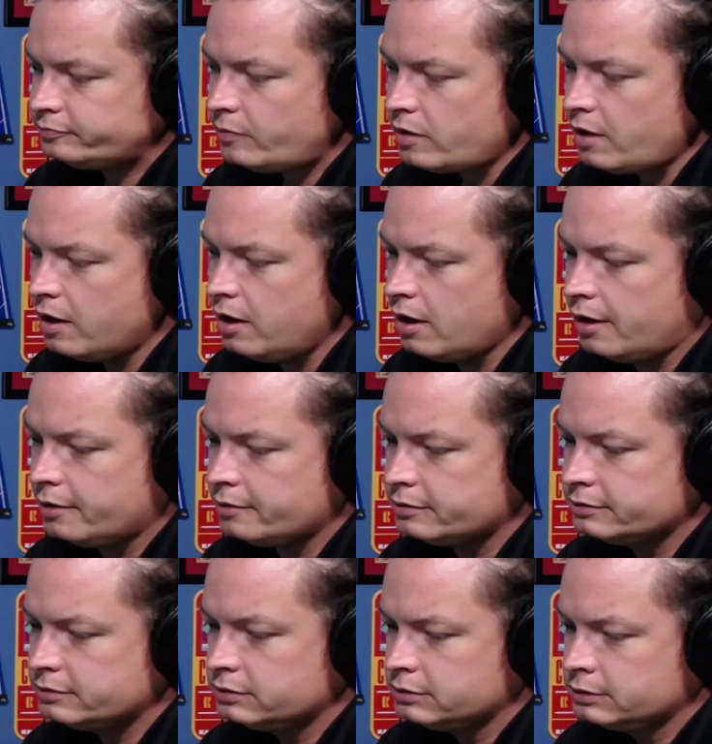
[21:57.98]
Yeah.
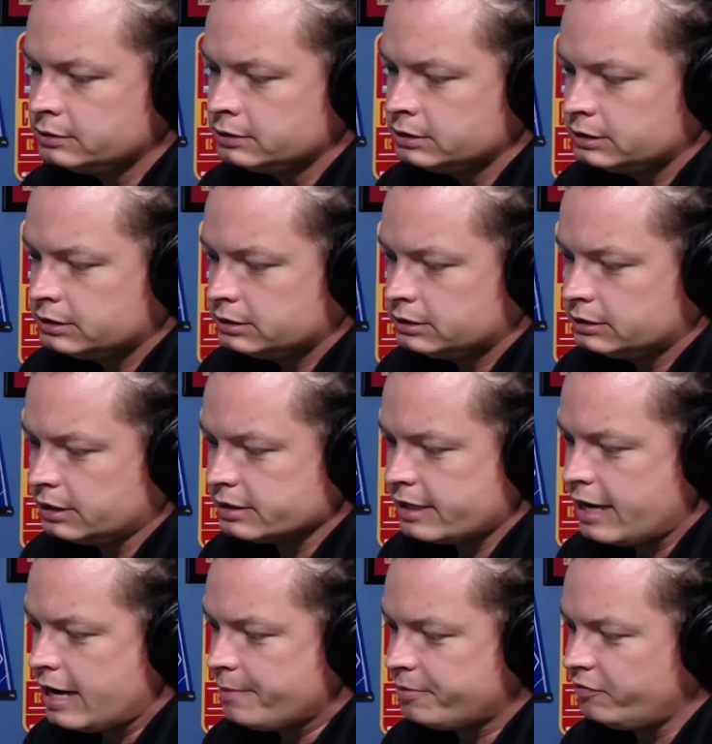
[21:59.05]
Doesn't
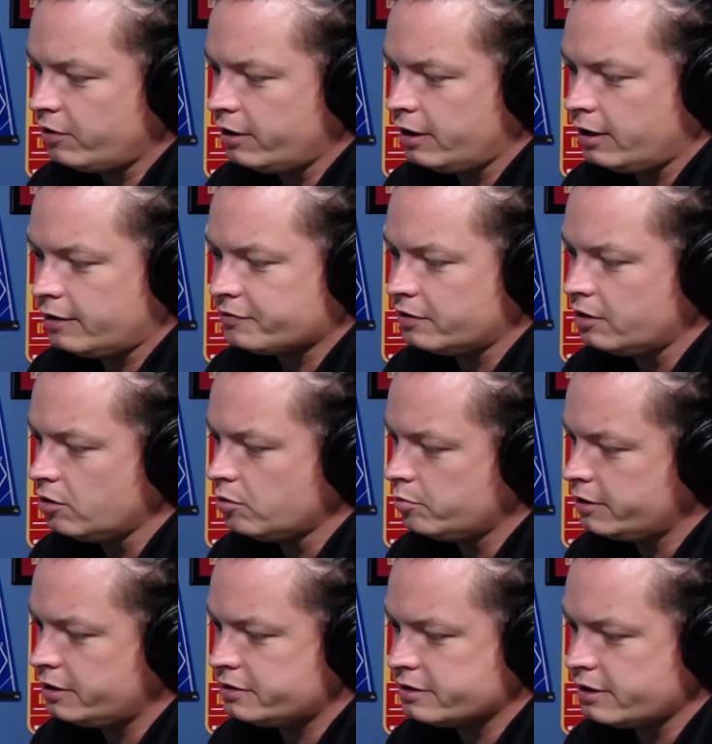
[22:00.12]
happen very often. No one
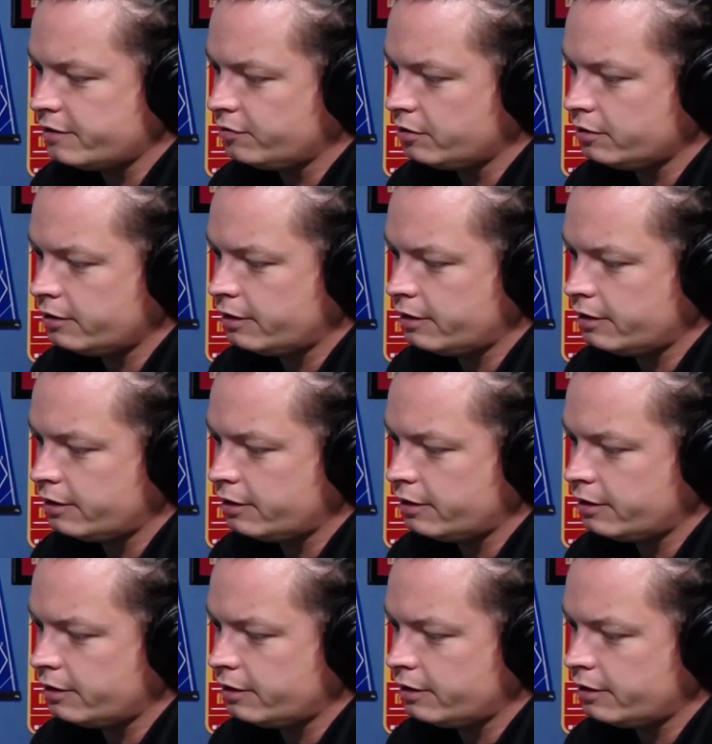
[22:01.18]
is ever